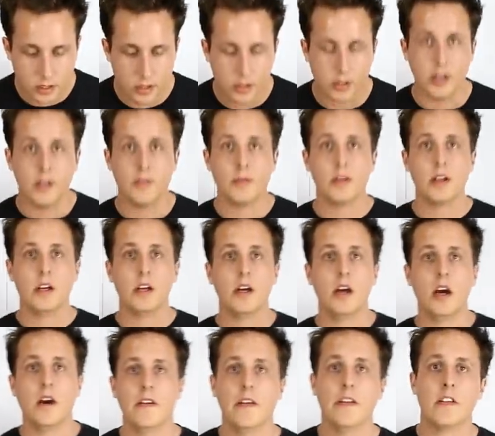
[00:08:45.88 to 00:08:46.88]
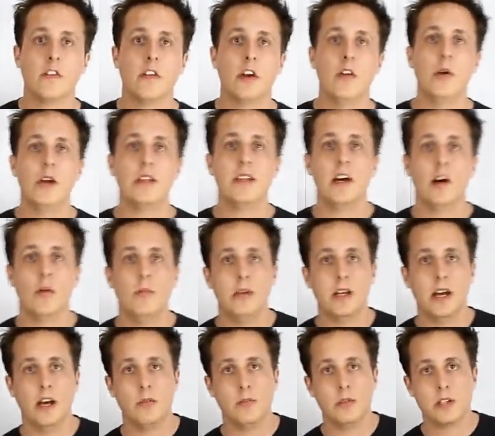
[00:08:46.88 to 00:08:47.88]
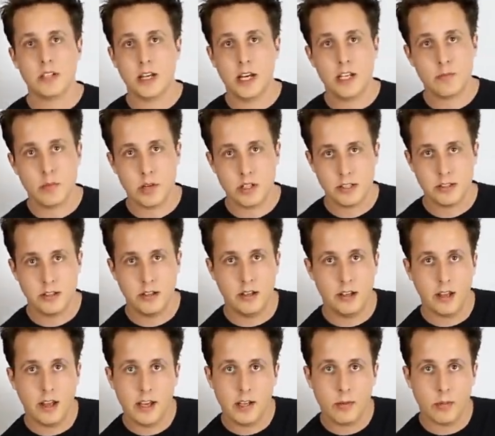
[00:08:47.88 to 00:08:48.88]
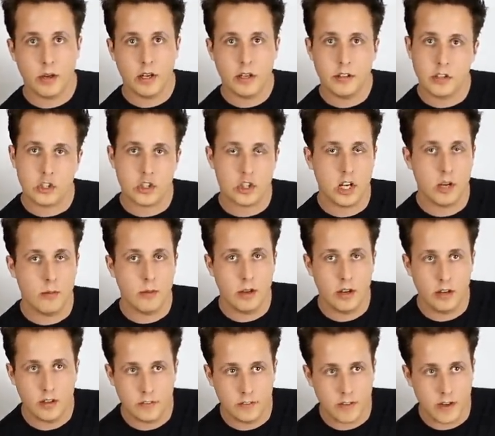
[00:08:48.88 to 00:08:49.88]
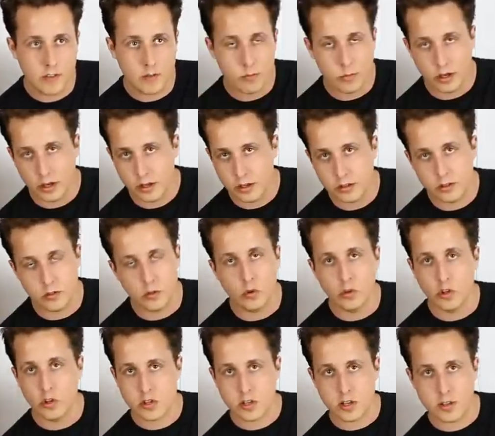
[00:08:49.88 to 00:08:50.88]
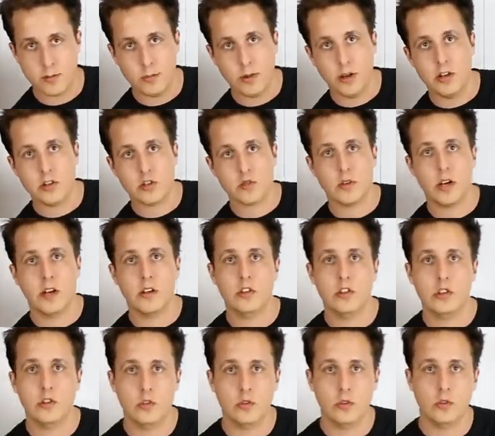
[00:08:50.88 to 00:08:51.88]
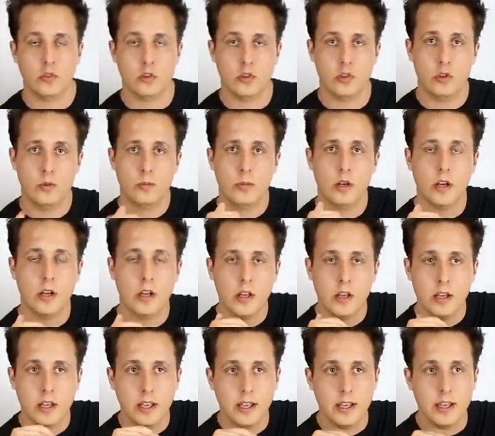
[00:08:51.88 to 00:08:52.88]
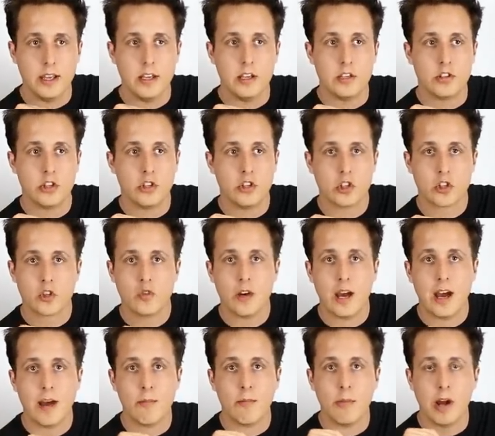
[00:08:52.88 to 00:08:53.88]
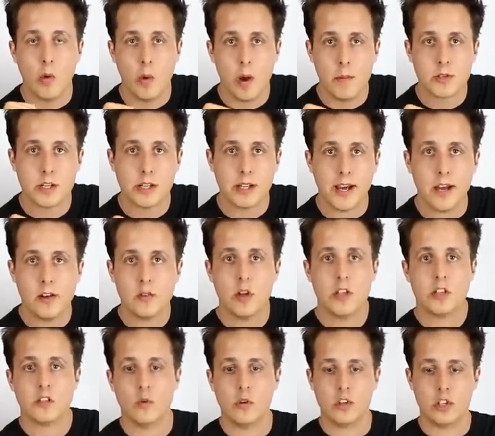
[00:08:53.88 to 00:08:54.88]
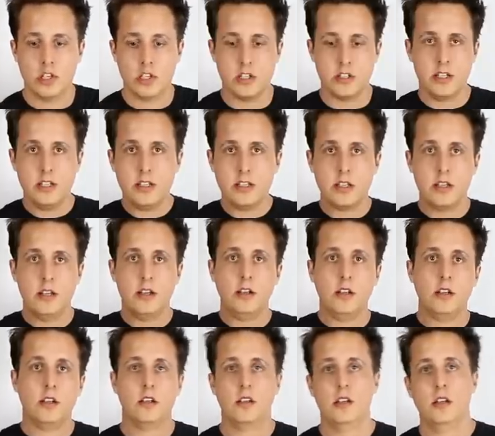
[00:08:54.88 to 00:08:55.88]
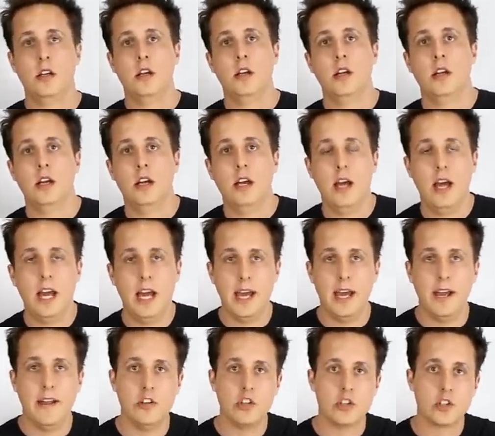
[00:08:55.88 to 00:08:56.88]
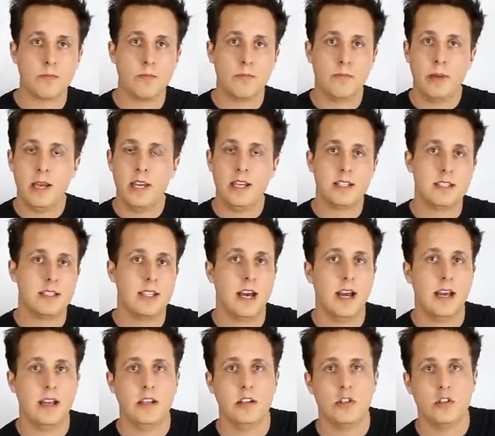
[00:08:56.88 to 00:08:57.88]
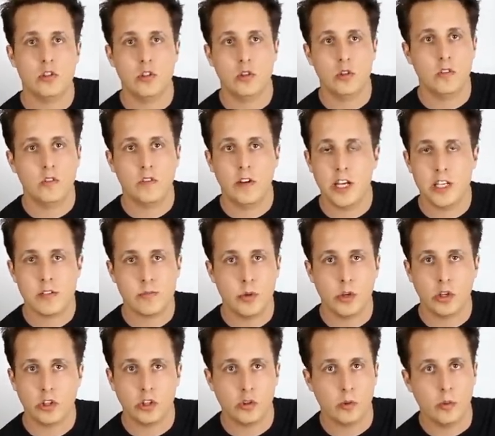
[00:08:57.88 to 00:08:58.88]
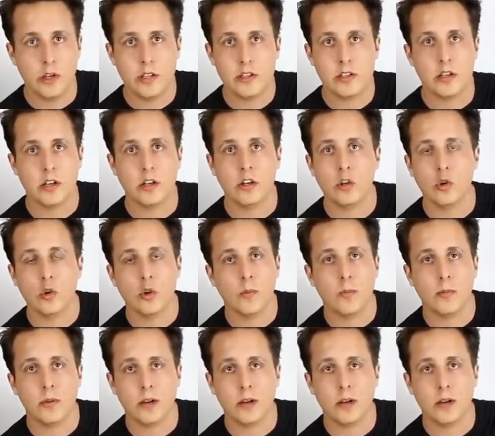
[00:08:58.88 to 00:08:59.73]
Alright. Another great way to help me out, besides pressing the like button, the share button, the favorite button, all those other buttons around YouTube, is to just grab my website address, which is this here and just paste that into Facebook, Twitter, Google